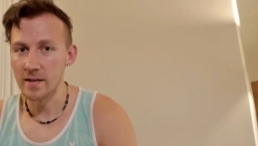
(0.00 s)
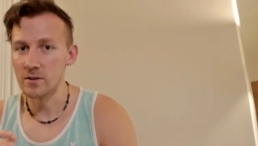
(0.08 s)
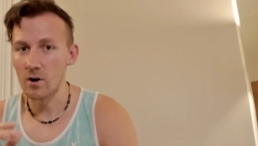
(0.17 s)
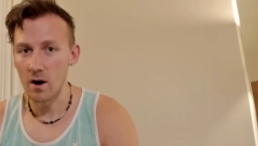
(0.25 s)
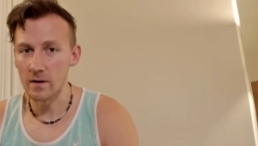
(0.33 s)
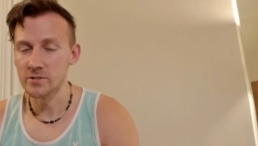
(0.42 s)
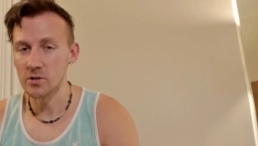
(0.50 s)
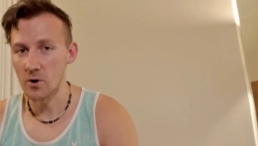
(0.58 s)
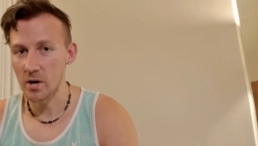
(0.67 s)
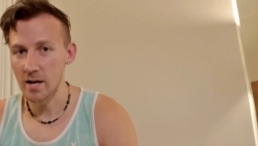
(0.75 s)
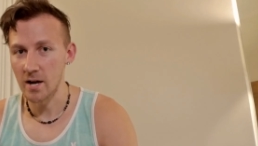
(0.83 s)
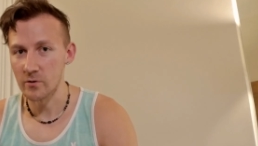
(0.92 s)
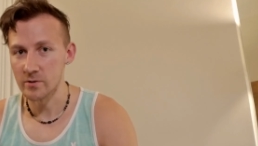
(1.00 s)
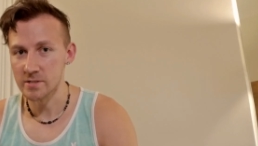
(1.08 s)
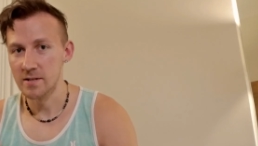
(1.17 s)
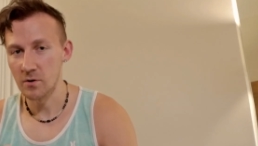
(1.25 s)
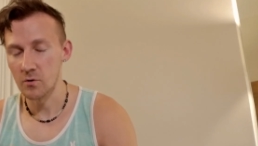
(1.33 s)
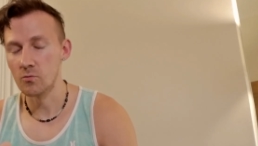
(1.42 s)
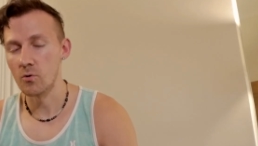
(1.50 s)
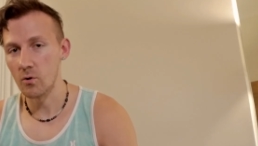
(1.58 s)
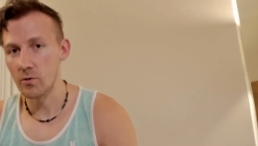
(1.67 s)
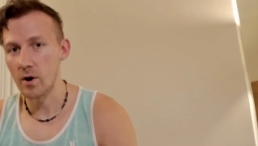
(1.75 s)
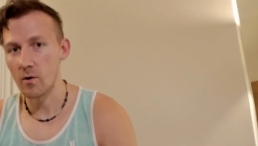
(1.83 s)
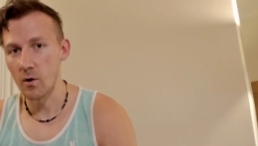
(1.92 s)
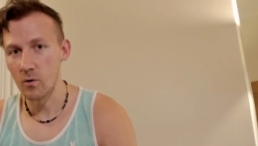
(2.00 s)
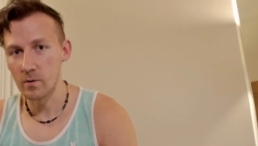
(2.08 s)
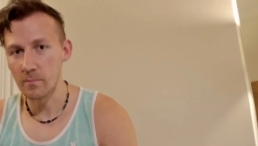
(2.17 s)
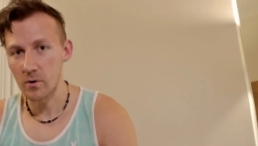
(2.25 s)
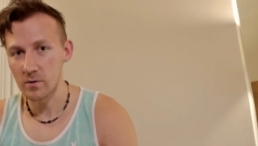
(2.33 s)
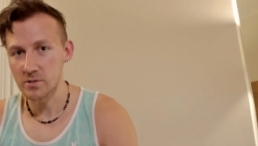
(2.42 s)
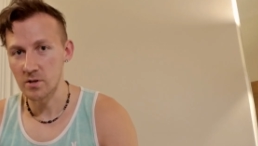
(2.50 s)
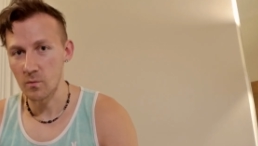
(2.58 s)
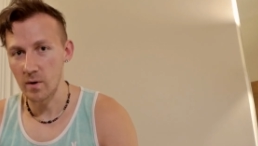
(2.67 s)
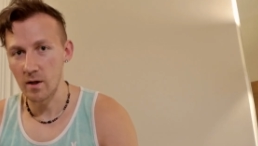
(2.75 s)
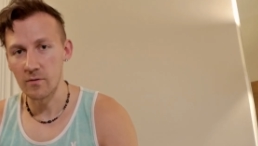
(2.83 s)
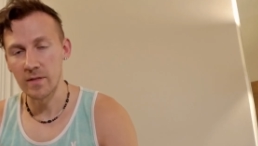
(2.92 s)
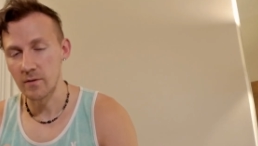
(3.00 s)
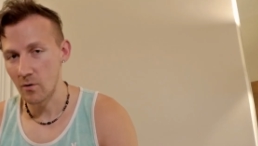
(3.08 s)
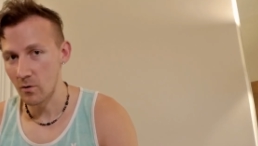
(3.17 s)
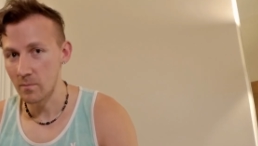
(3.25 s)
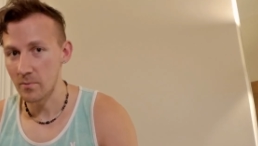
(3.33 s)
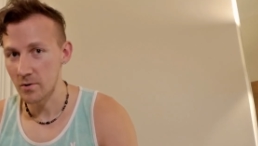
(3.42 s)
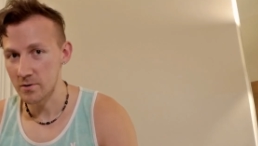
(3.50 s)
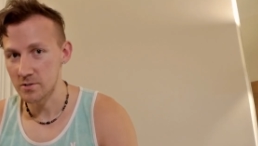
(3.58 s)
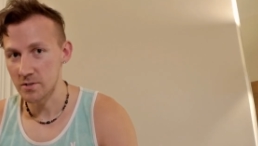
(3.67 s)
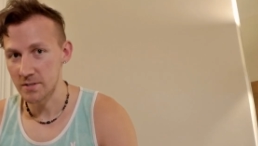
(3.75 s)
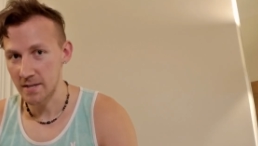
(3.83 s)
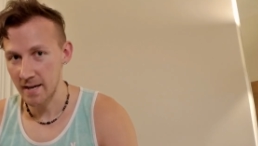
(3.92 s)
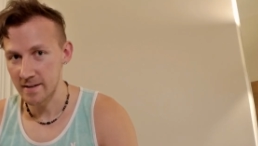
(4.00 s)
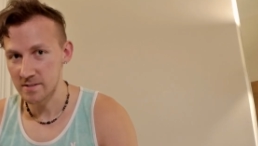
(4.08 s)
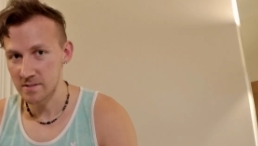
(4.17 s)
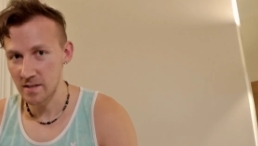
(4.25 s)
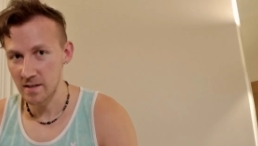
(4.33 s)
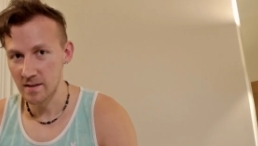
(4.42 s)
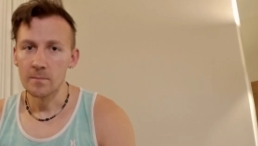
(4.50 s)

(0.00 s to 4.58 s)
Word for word: into offshore accounts to grow their own personal wealth and their own personal dynasty.